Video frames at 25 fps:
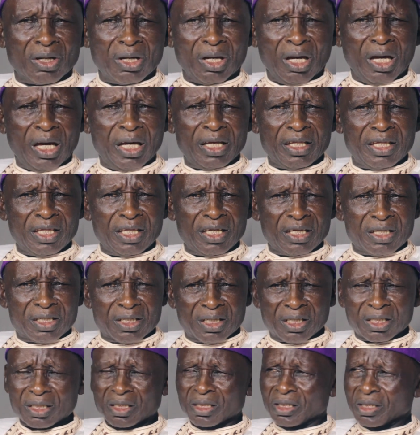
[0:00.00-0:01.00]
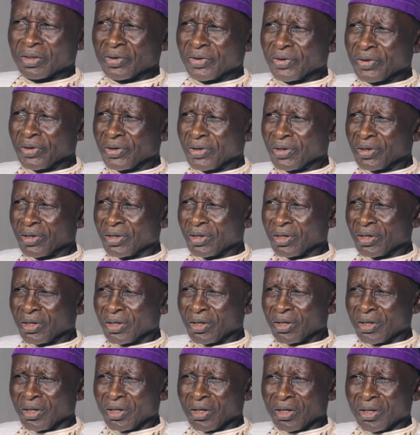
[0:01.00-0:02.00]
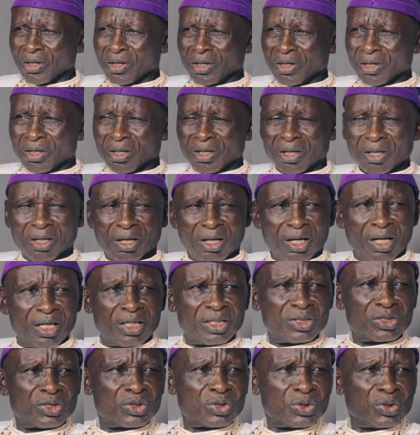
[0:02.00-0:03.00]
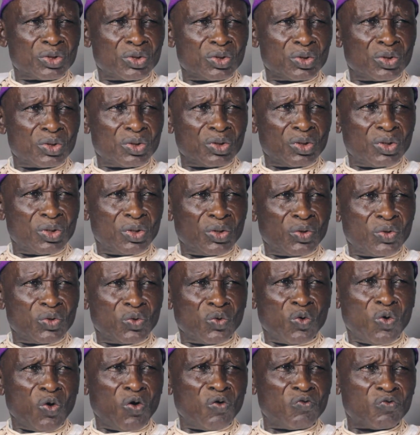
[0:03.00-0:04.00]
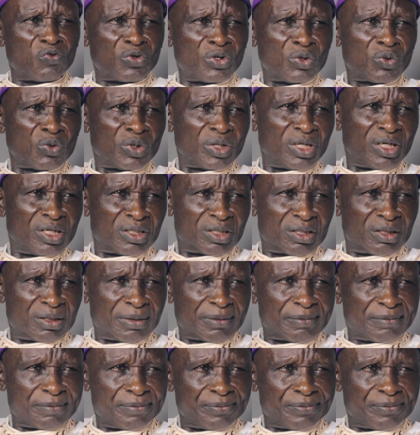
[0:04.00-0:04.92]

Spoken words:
anything and you go through with it.